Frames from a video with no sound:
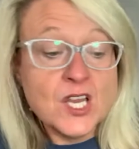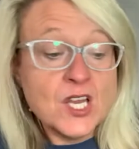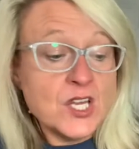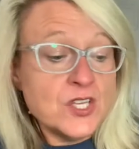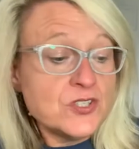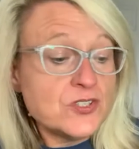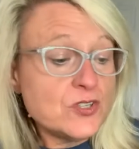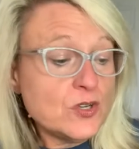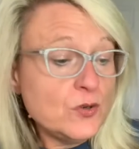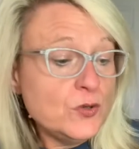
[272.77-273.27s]

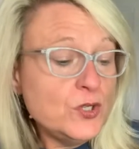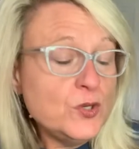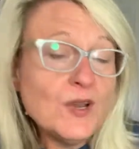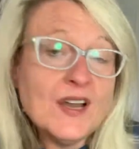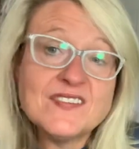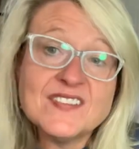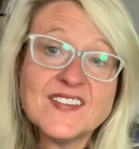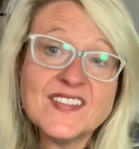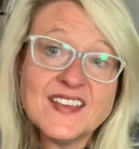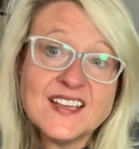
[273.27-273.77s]
So you
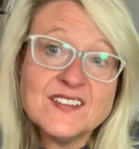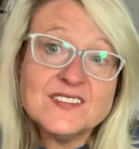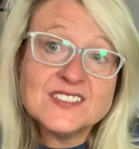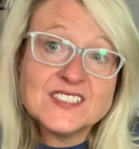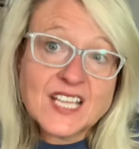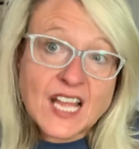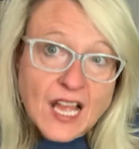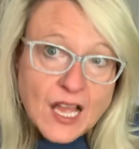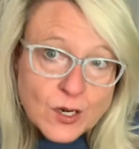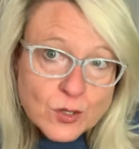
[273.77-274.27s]
have to think of a
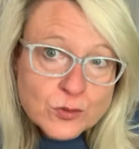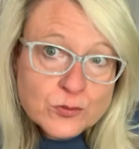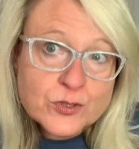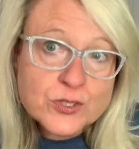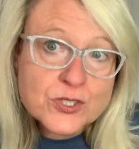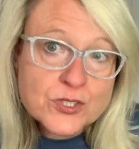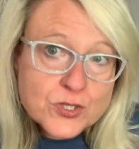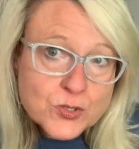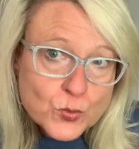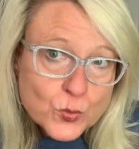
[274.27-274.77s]
title for
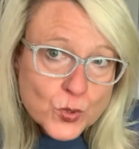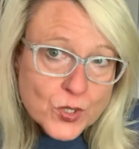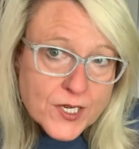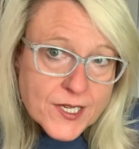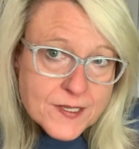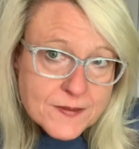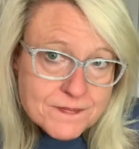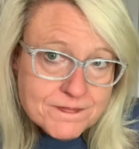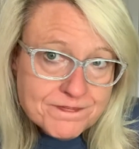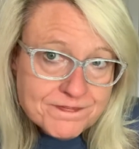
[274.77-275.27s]
your
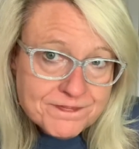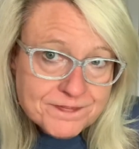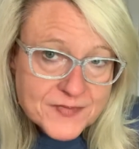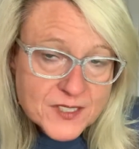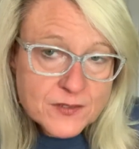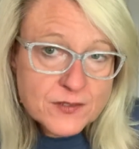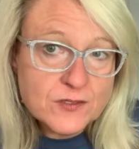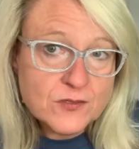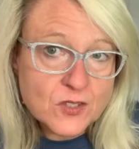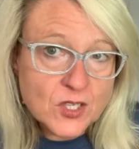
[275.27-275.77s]
story.
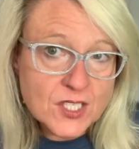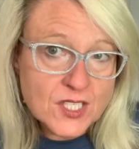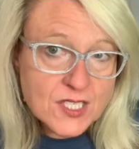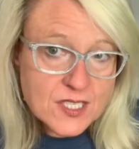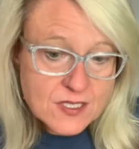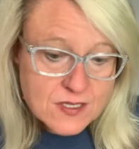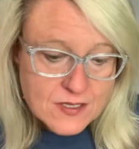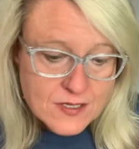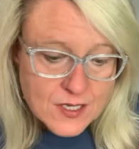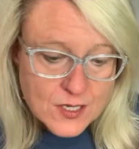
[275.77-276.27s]
If you've not
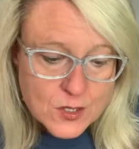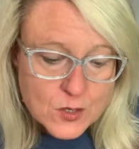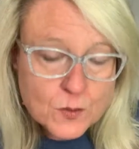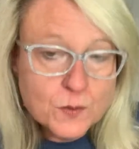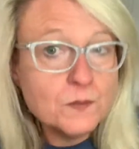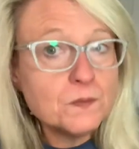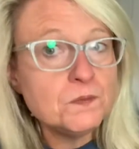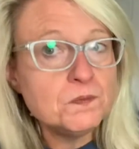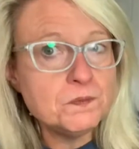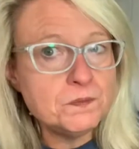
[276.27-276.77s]
done so,
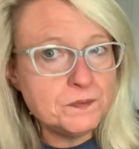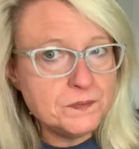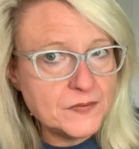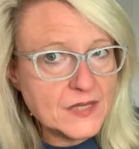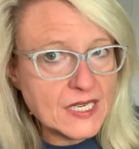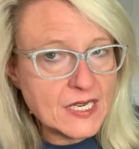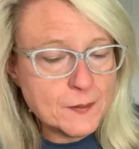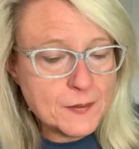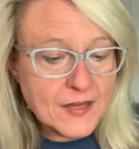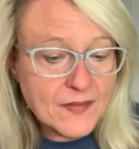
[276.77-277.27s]

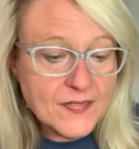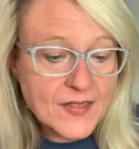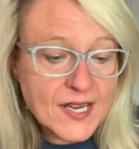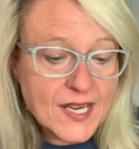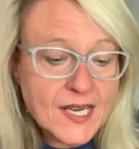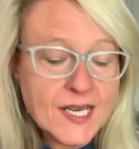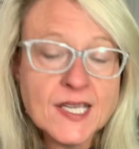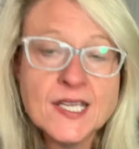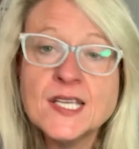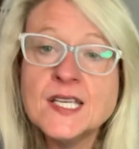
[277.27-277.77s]
think about
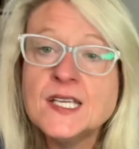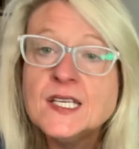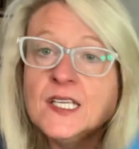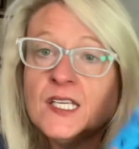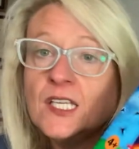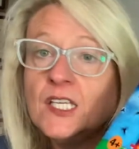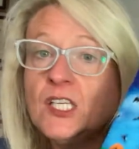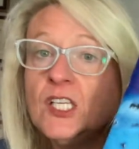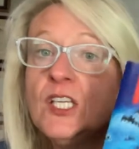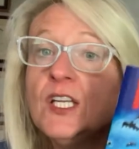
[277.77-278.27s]
that.
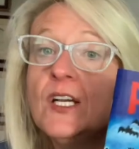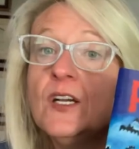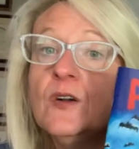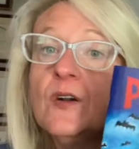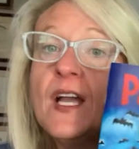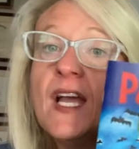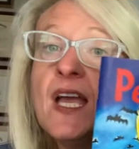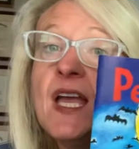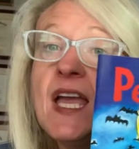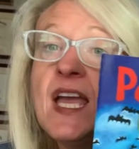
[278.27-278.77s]

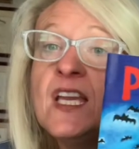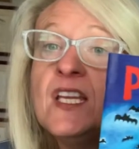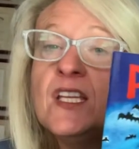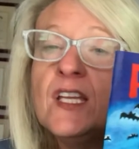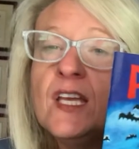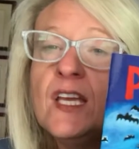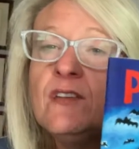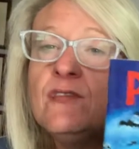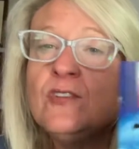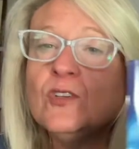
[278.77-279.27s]
And
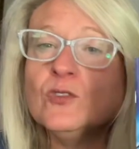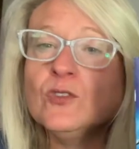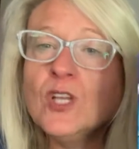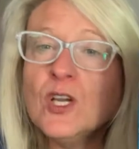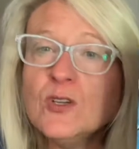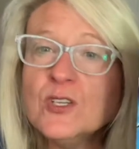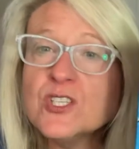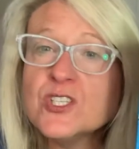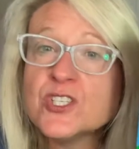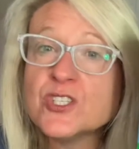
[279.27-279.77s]
if you'll
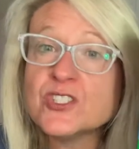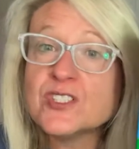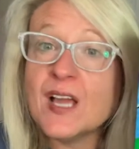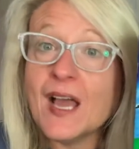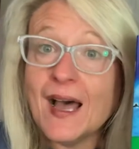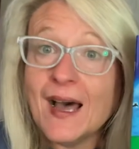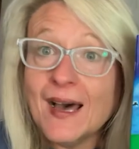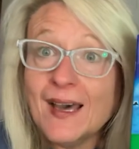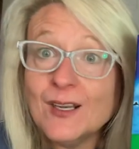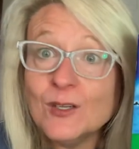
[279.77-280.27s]
notice, your
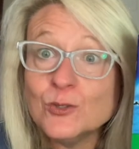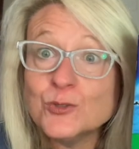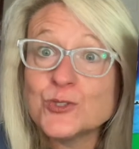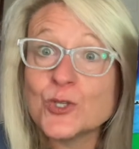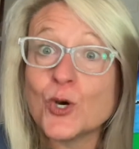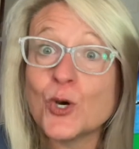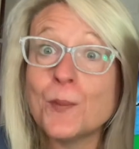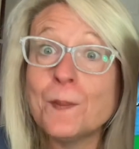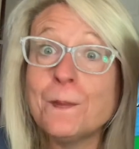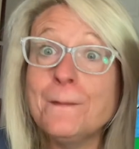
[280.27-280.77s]
titles
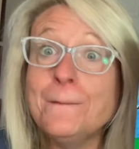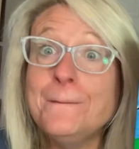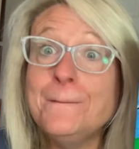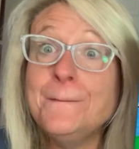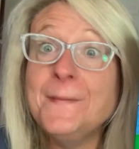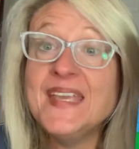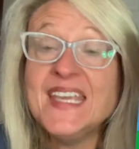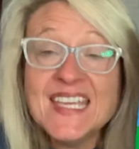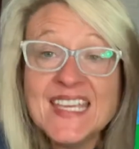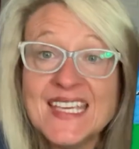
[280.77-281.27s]
are
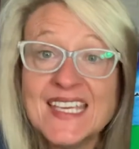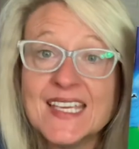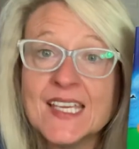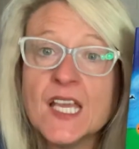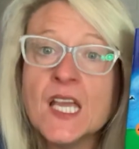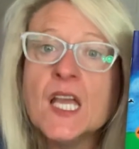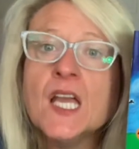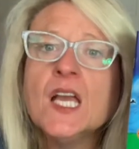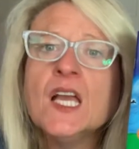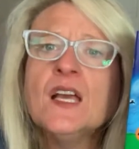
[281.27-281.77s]
big.
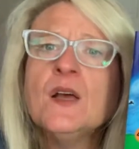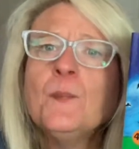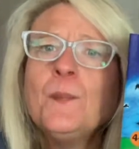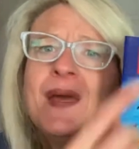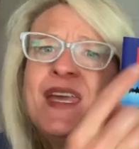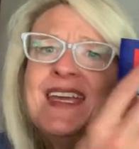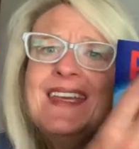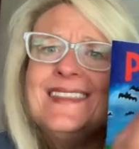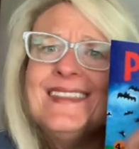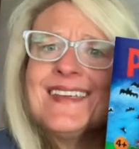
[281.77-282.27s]

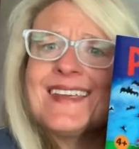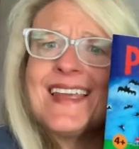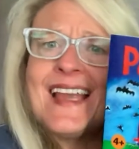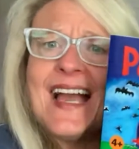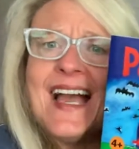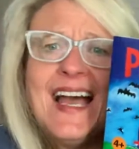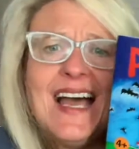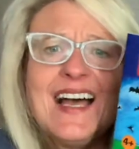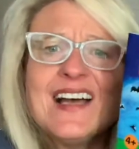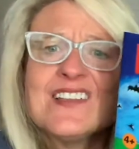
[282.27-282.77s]
Pete the
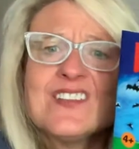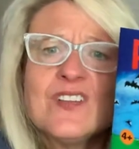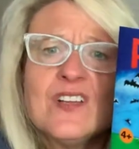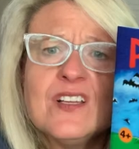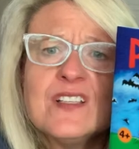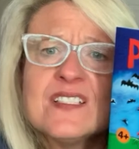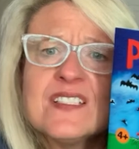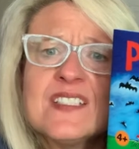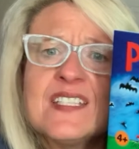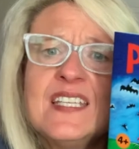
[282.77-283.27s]
Cat is
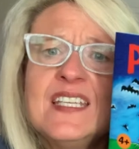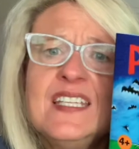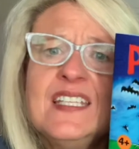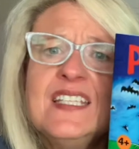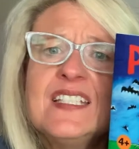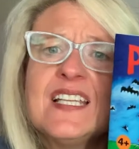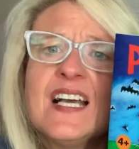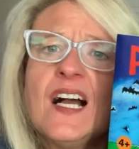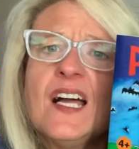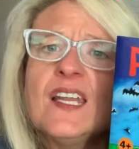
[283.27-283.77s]
not teeny
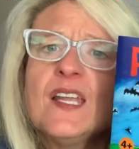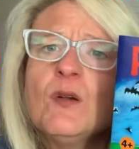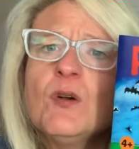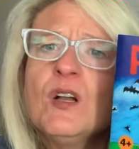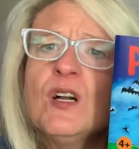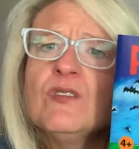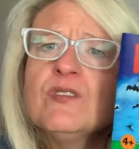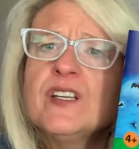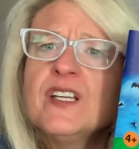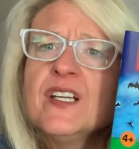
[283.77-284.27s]
tiny way
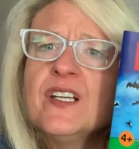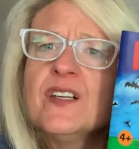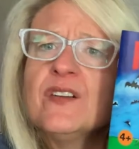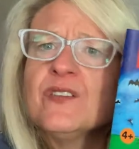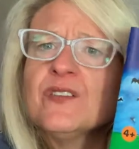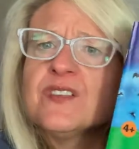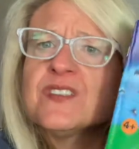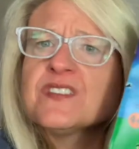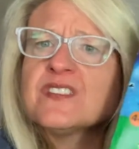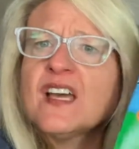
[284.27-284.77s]
over here
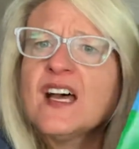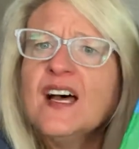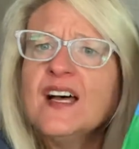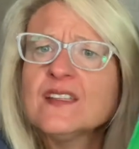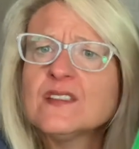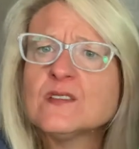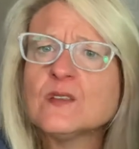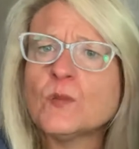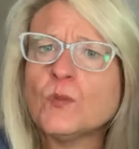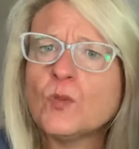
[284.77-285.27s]
on the
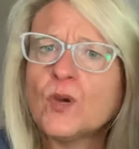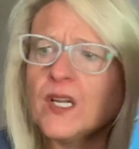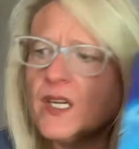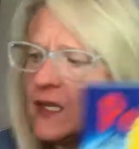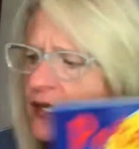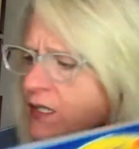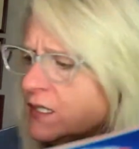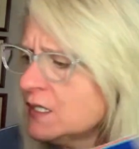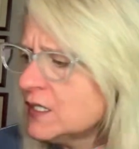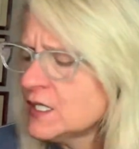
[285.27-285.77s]
side
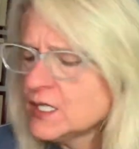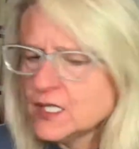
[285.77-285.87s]
somewhere.